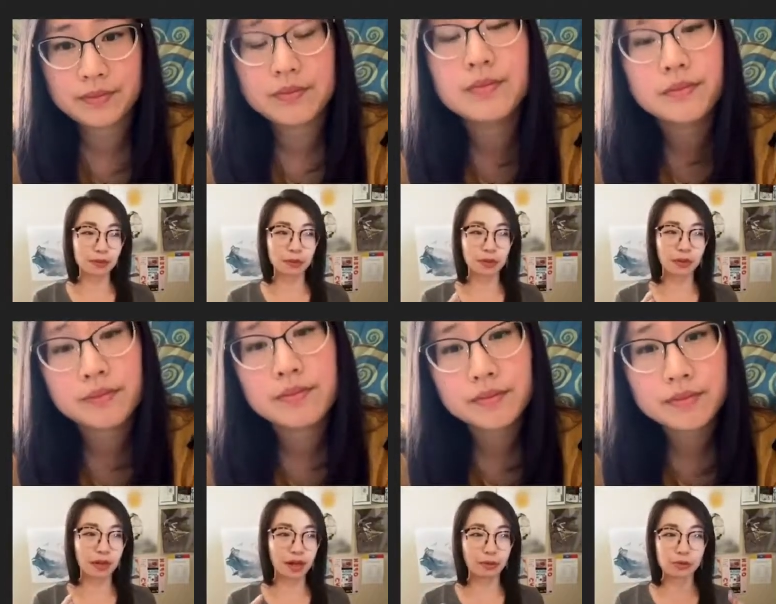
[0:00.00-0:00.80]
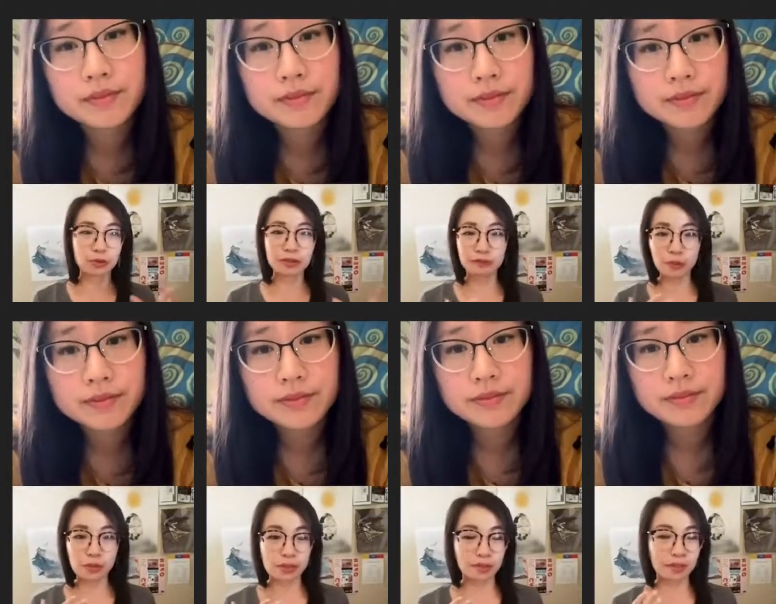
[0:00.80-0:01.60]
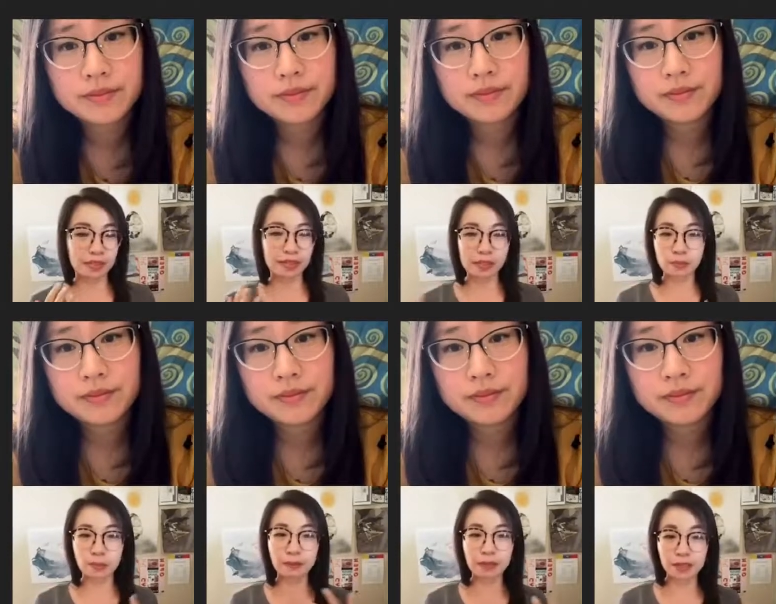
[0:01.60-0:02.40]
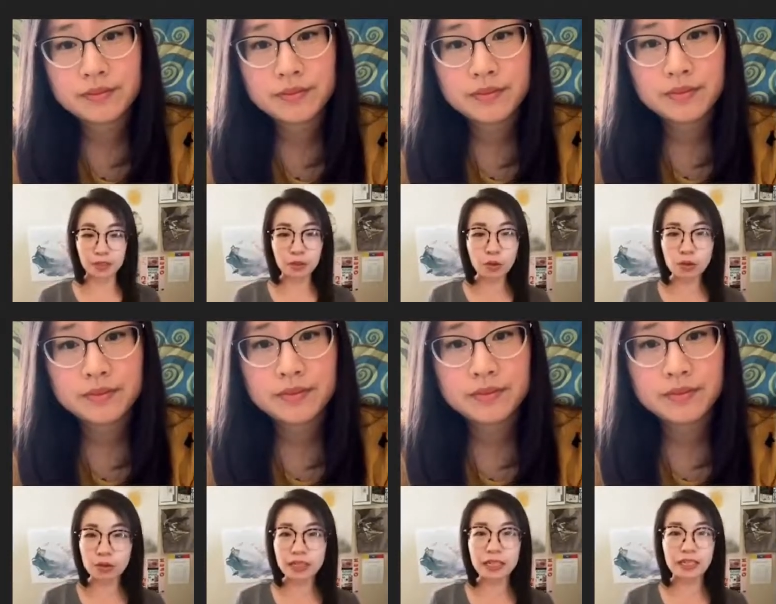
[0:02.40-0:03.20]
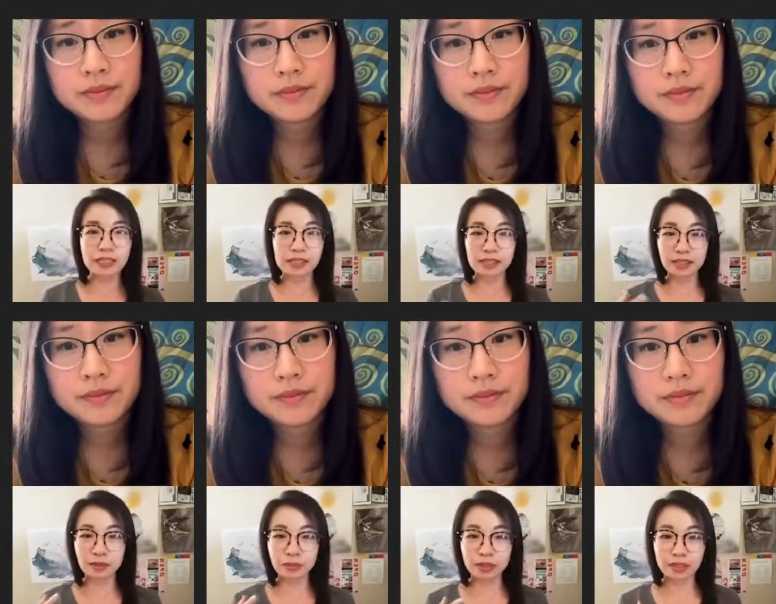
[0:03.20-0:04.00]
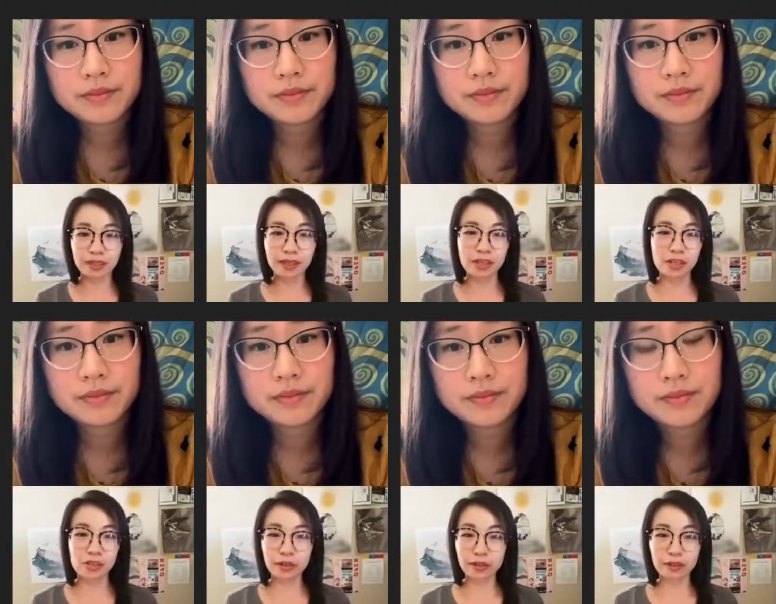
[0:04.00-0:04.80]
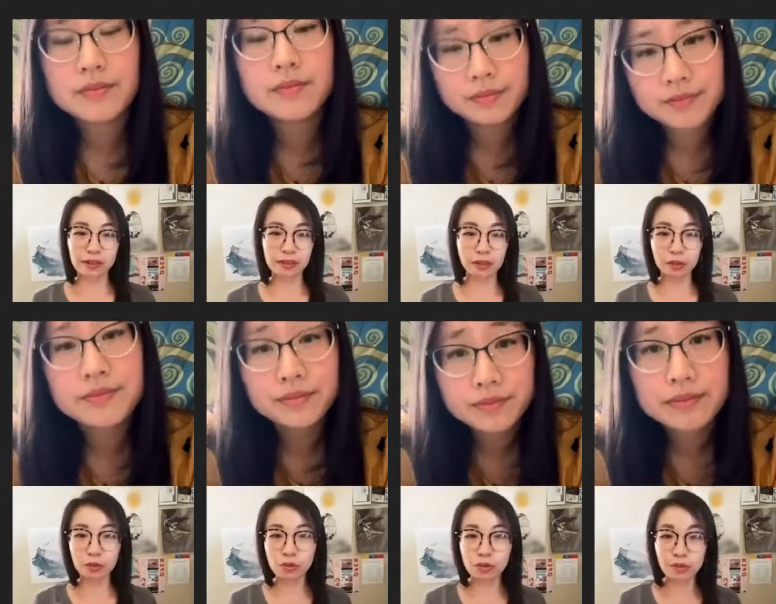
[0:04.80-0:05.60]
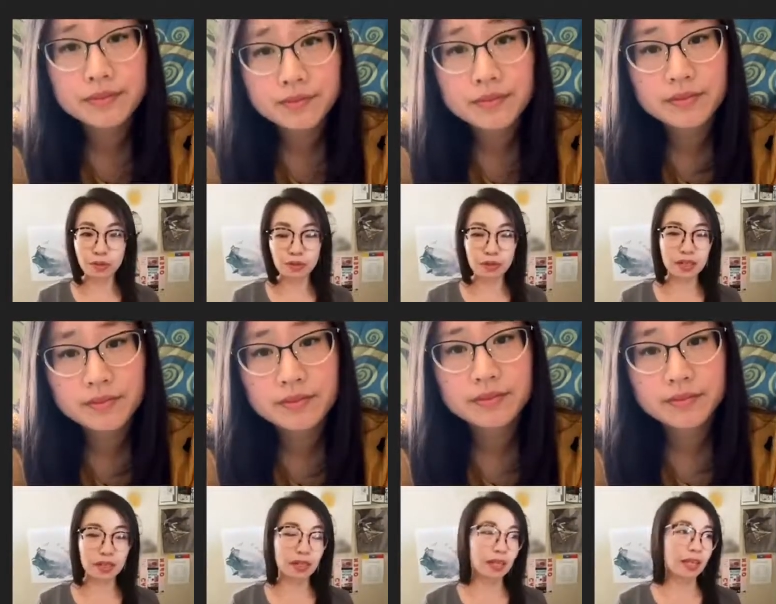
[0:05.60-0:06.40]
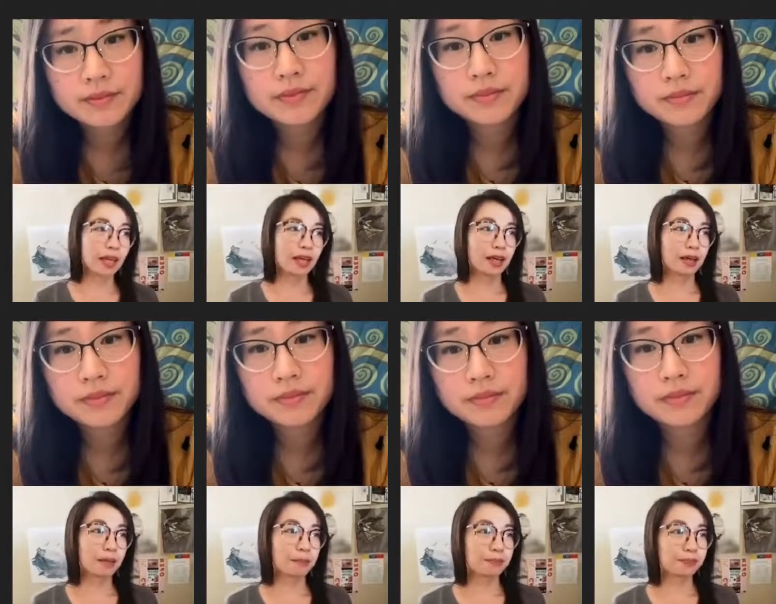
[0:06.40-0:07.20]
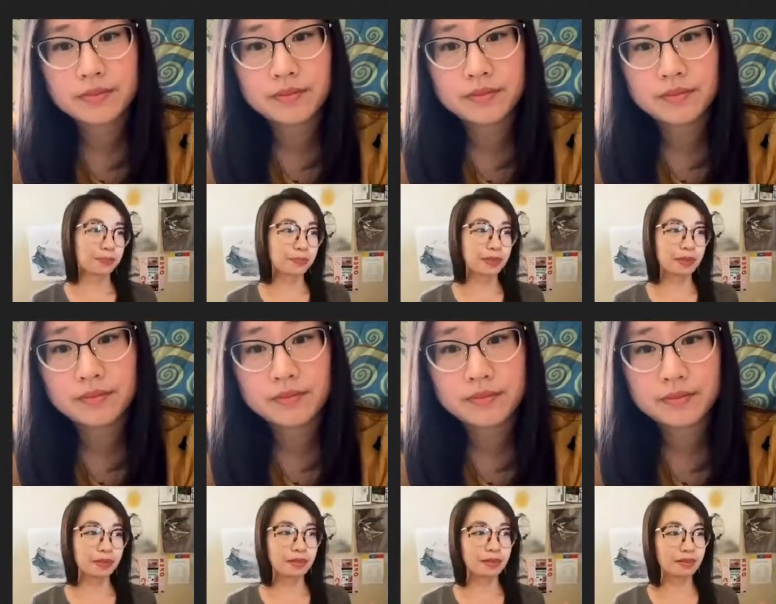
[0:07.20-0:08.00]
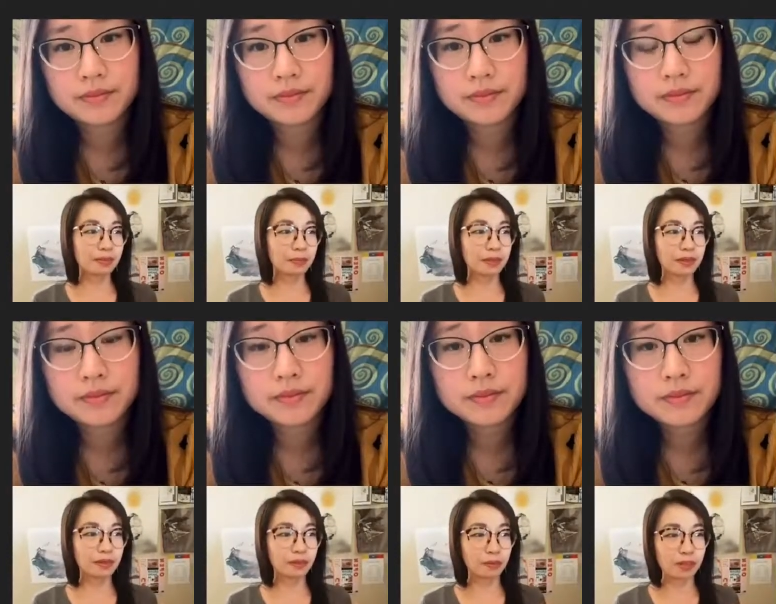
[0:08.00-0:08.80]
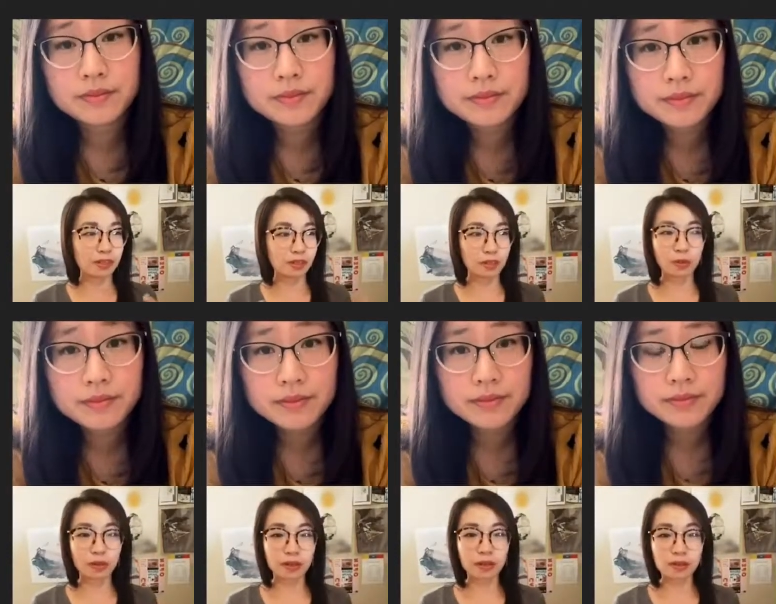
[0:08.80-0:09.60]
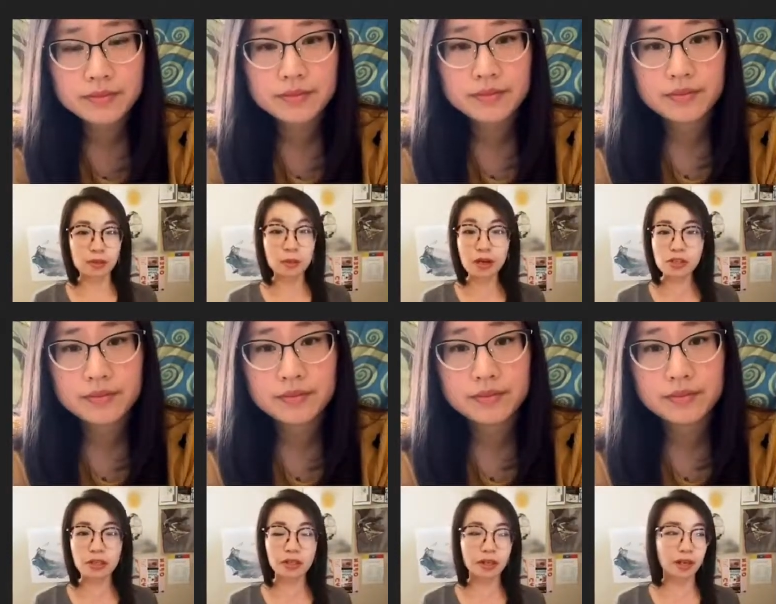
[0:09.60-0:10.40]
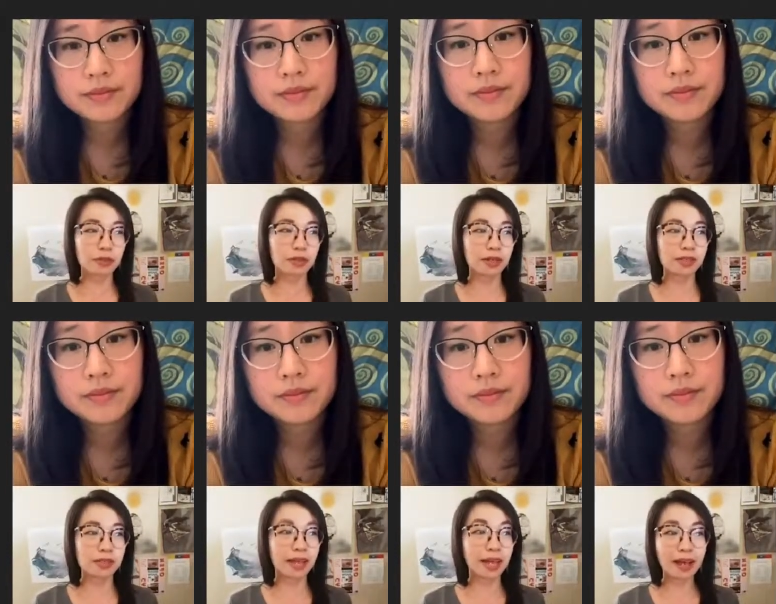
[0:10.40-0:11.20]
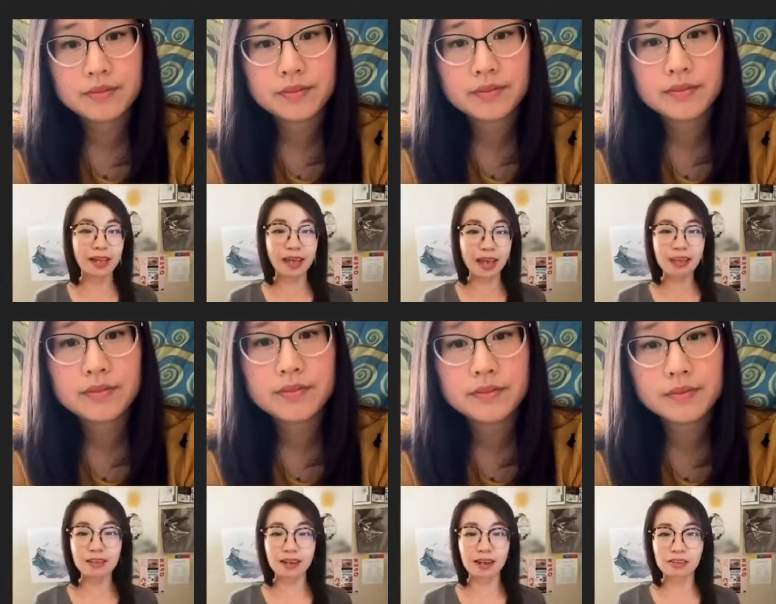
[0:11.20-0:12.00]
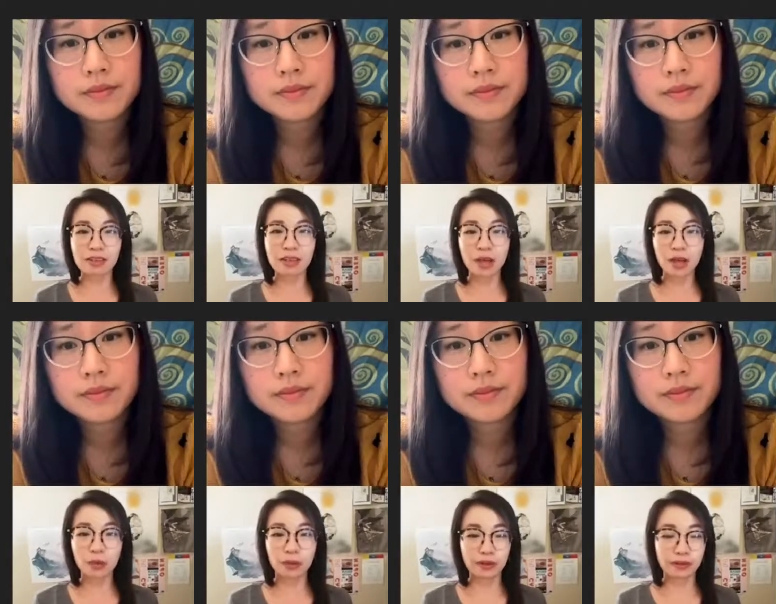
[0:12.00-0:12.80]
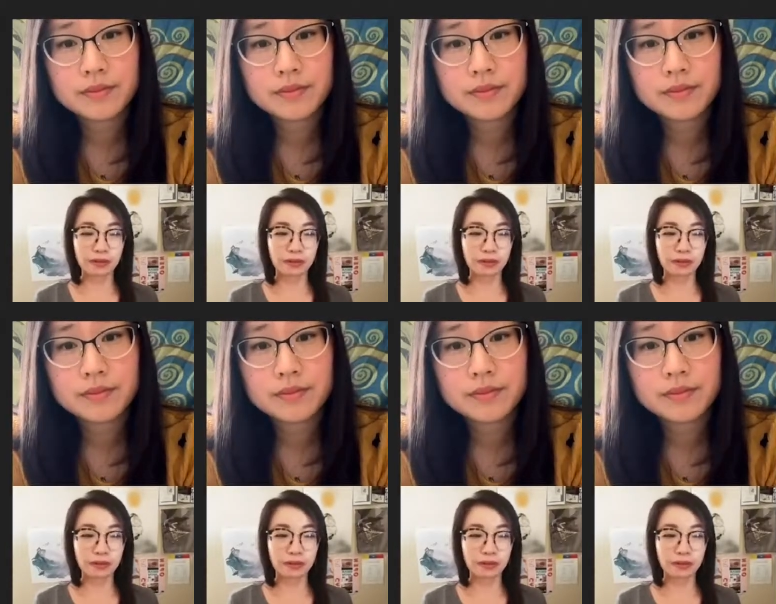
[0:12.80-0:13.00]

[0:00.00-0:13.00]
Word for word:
Speaker 1: we, I was really focused on like, let's spend money locally. Let's like really strengthen the local community. Um, but then, but then when I started working on this project, I realized like, hey, I can connect with